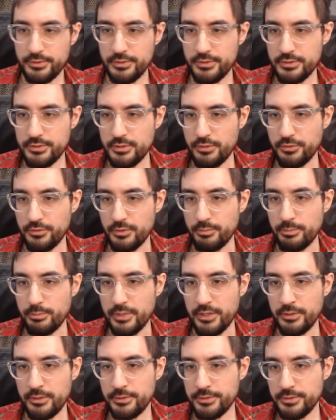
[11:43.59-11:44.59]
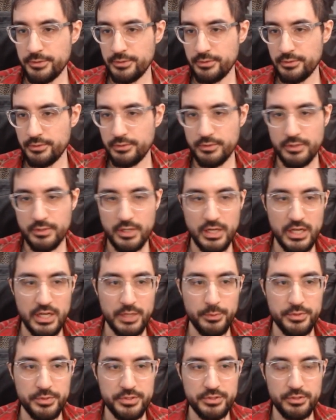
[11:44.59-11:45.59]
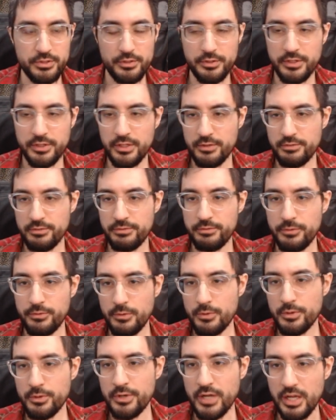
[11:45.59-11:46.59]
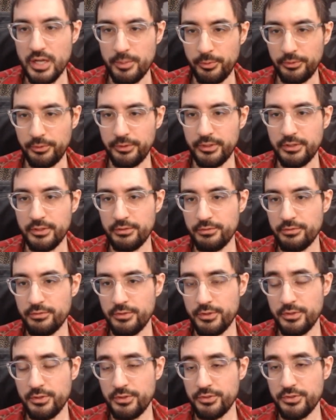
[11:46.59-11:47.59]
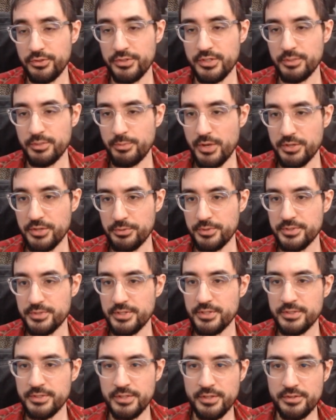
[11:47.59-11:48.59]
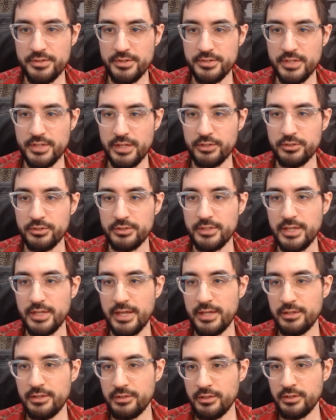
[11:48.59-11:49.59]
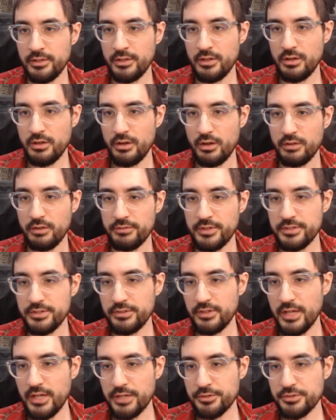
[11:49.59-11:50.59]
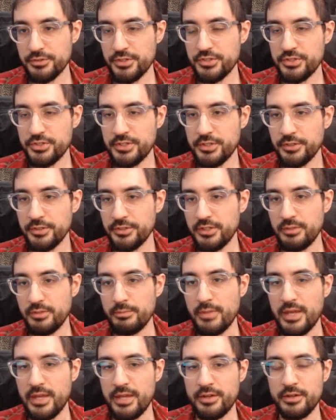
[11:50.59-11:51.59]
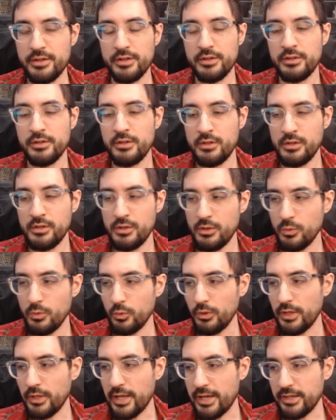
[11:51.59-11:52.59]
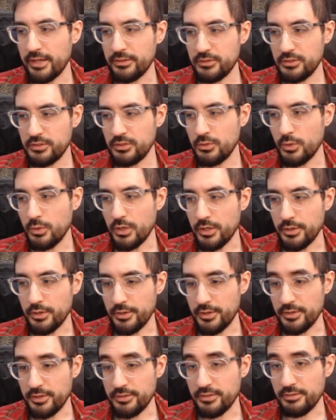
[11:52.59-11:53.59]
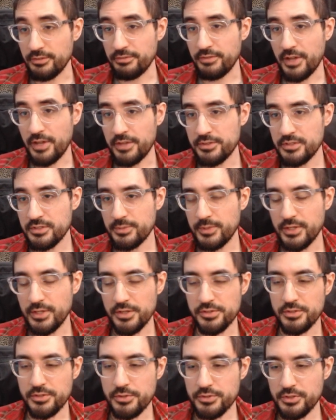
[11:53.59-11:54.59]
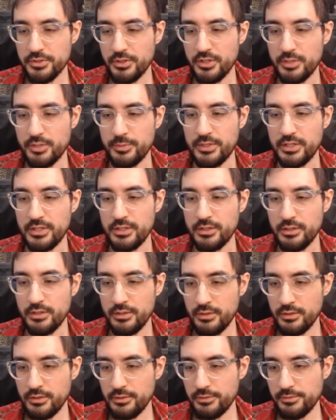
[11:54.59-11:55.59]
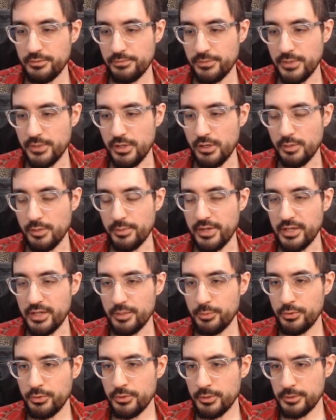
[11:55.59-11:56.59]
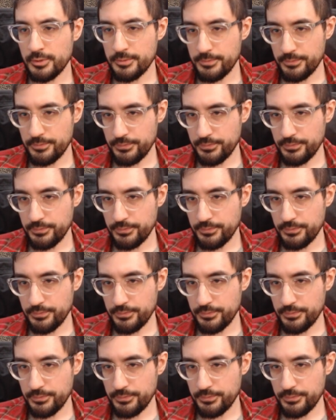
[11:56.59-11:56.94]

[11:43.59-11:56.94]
So for belt, I was looking for, I believe, just as much resistance as I could get. Obviously, energy shield and mana will add to our defense, because those are going to be our mana pool.